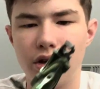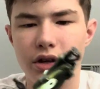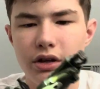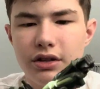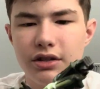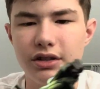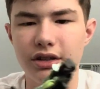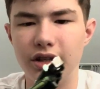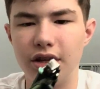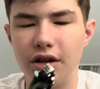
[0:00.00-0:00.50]

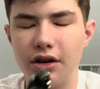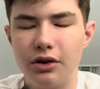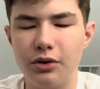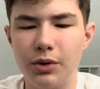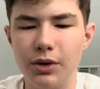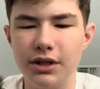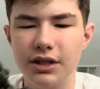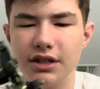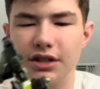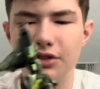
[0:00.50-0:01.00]
see,
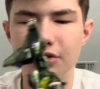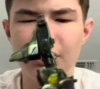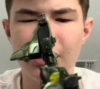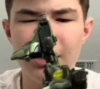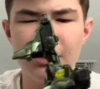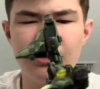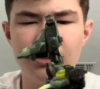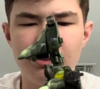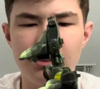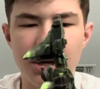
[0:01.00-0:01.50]
Quintus'
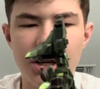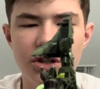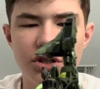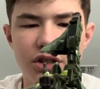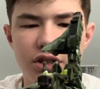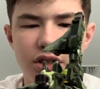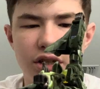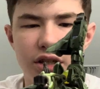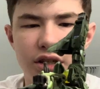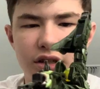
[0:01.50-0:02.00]

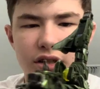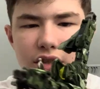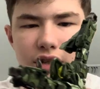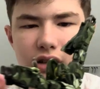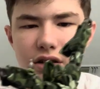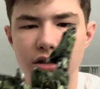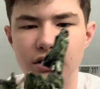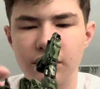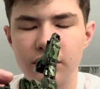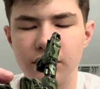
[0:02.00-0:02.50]
transformation is
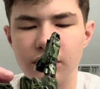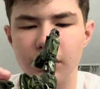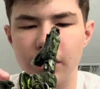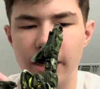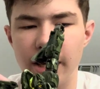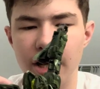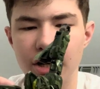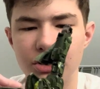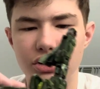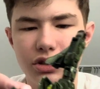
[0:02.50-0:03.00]

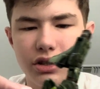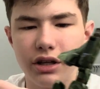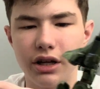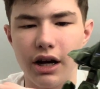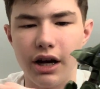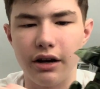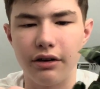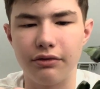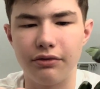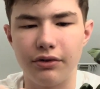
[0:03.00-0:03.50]
actually
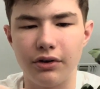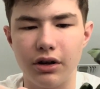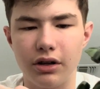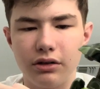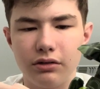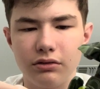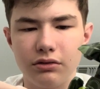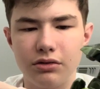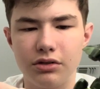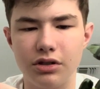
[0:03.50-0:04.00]
kind of fun
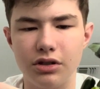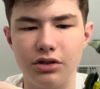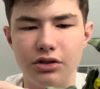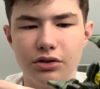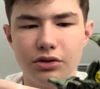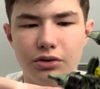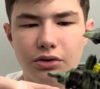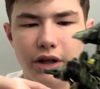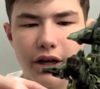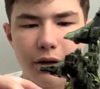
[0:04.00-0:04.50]
to
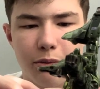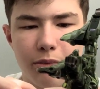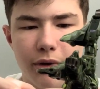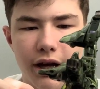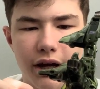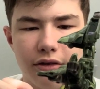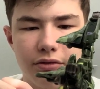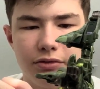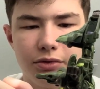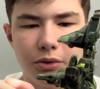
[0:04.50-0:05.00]
do, like,
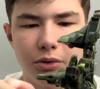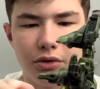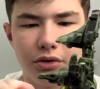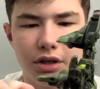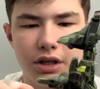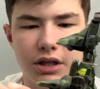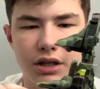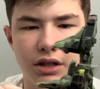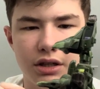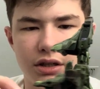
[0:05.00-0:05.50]
back and forth.
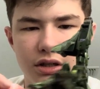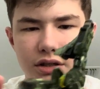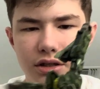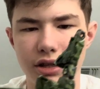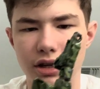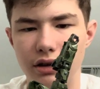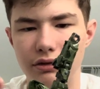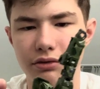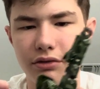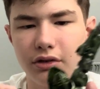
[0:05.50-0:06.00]
He is
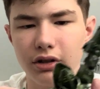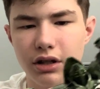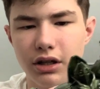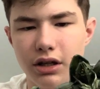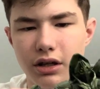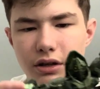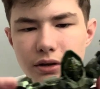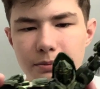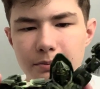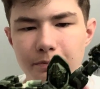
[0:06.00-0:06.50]

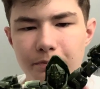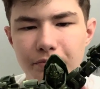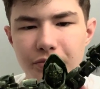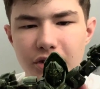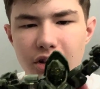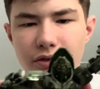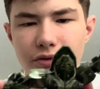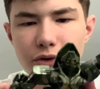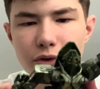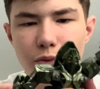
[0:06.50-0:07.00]
definitely,
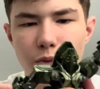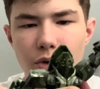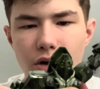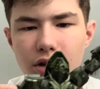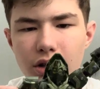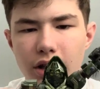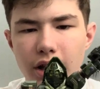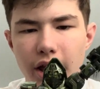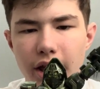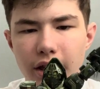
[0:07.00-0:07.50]
if you
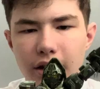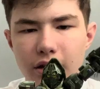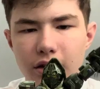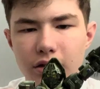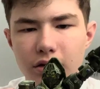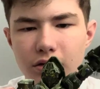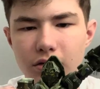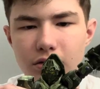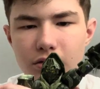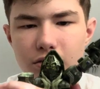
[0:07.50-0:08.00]
want, like,
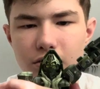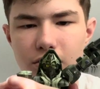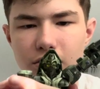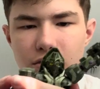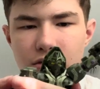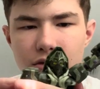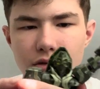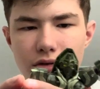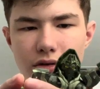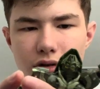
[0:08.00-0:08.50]

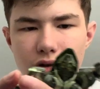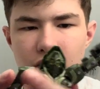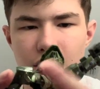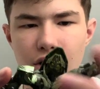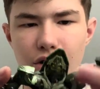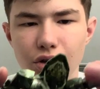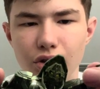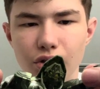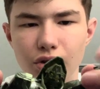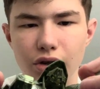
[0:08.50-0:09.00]

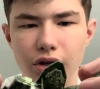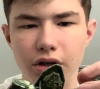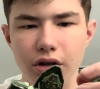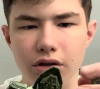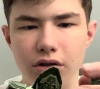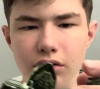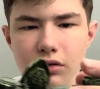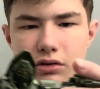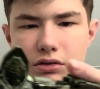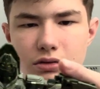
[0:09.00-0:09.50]
a
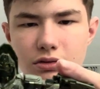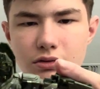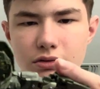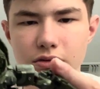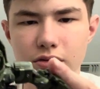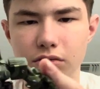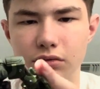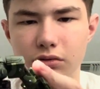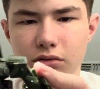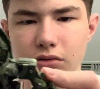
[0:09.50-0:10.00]
good
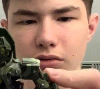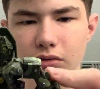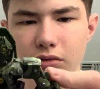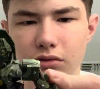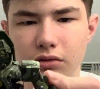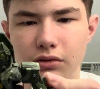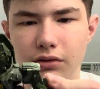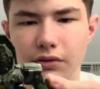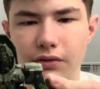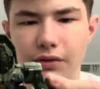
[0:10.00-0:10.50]

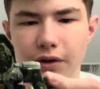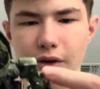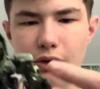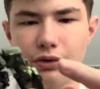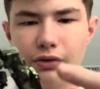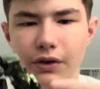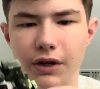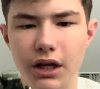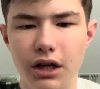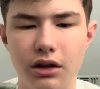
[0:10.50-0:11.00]
fiddle
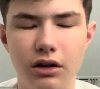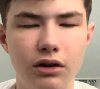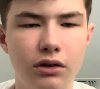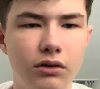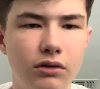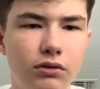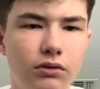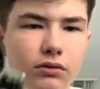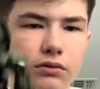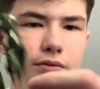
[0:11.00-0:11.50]
figure,
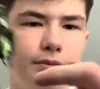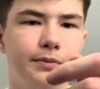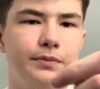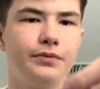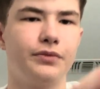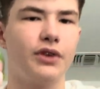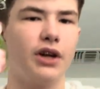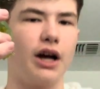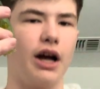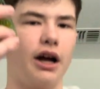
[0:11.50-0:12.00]

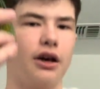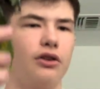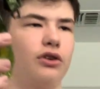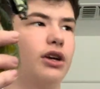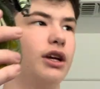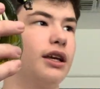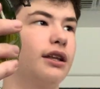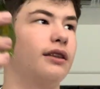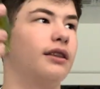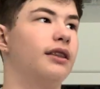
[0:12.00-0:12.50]
either
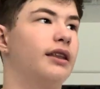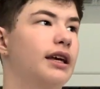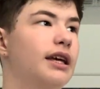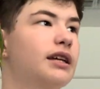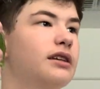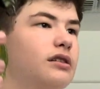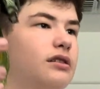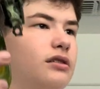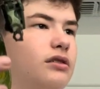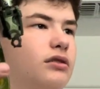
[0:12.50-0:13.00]
get
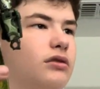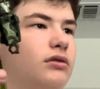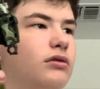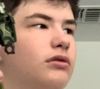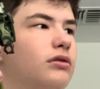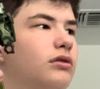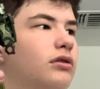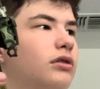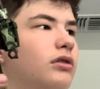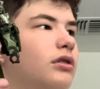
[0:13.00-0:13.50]
this
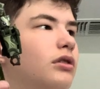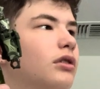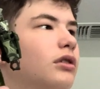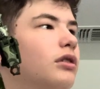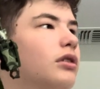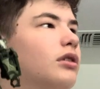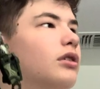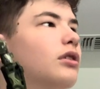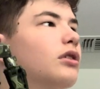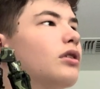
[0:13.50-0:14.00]

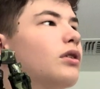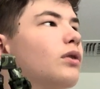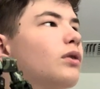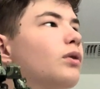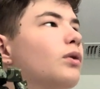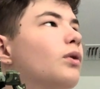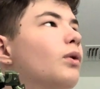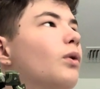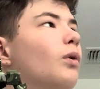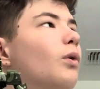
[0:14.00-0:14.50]

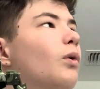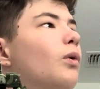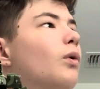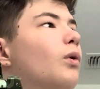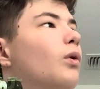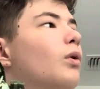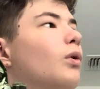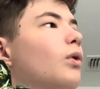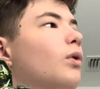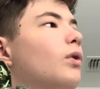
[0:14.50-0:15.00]

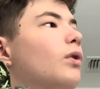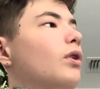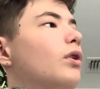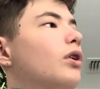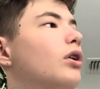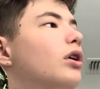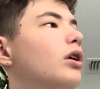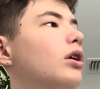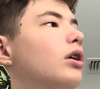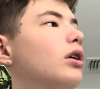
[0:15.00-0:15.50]

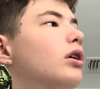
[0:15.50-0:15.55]
or